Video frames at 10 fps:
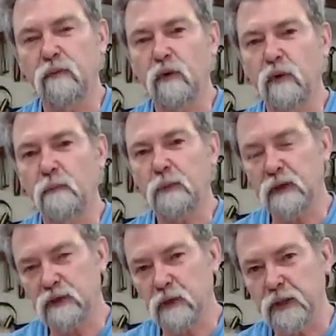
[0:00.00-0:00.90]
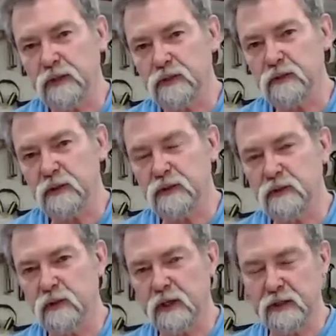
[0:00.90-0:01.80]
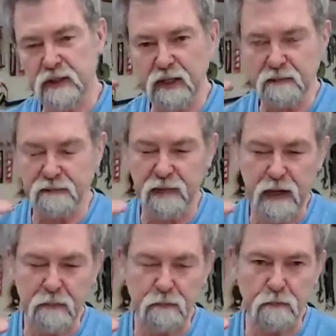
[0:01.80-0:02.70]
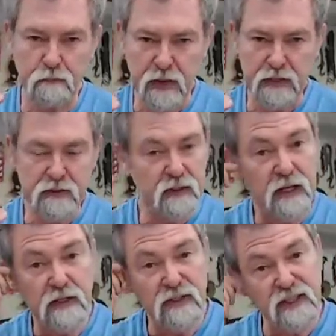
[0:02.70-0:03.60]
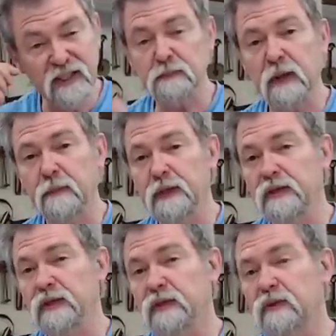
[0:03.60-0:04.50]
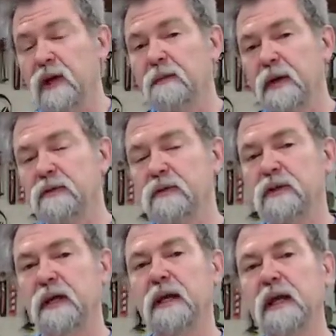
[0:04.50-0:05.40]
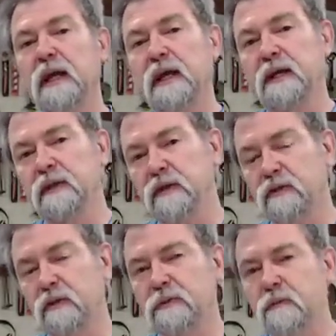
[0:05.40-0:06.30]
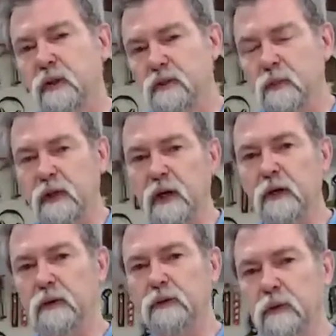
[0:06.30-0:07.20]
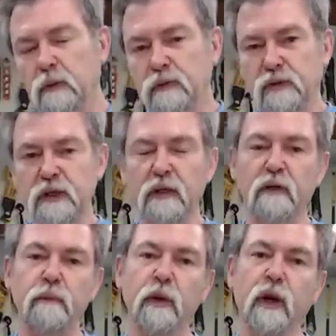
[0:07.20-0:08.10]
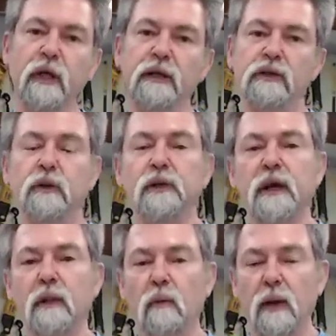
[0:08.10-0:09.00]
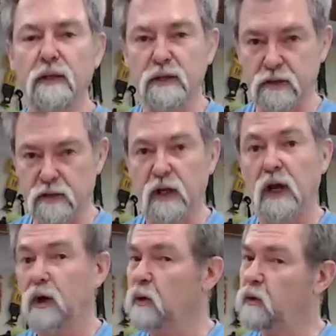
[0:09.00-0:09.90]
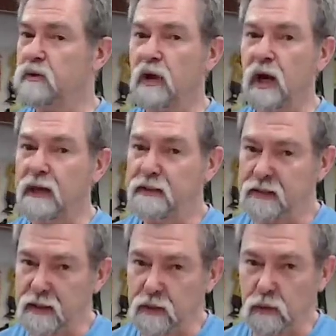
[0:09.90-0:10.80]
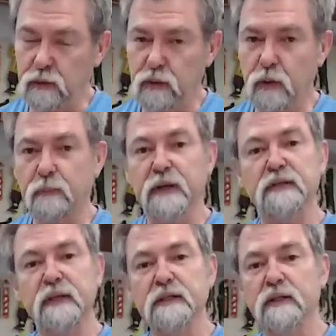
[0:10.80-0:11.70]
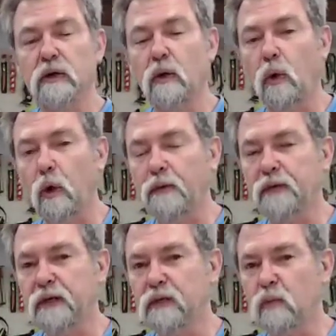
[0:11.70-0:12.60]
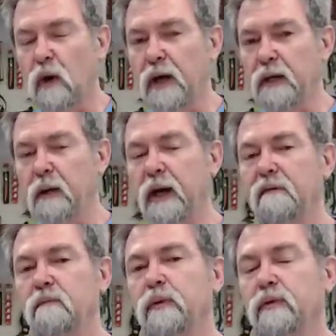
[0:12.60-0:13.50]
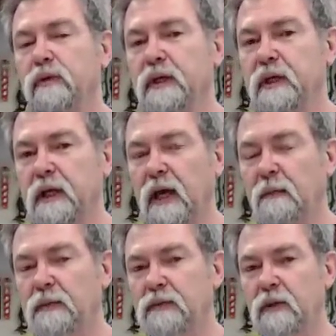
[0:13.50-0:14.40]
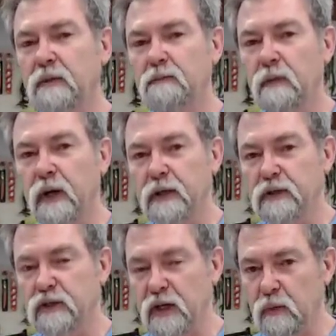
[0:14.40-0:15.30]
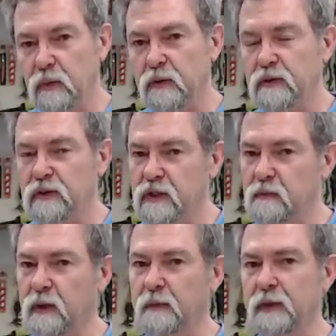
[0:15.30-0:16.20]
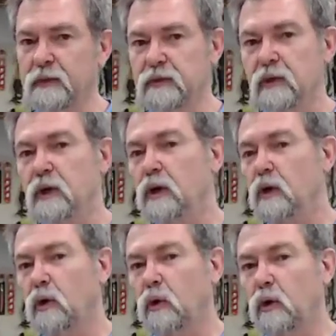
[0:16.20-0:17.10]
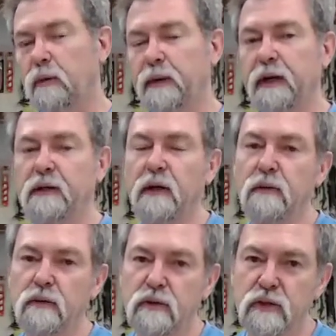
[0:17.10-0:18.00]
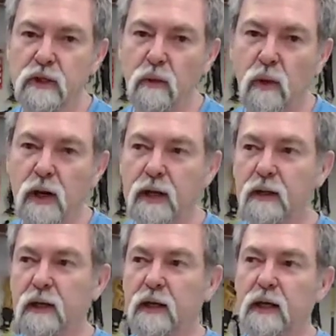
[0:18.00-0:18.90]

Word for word: for box joints, this has got a dead flat base. It's 6 millimeters in Australia, but as I was saying, in the description box below, you will see that I've put a link to another one that looks identical to it, but it says it's 1/4 of an inch wide. Now, I haven't put the calipers on mine to check whether it's 6 millimeters or 1/4, but I don't see why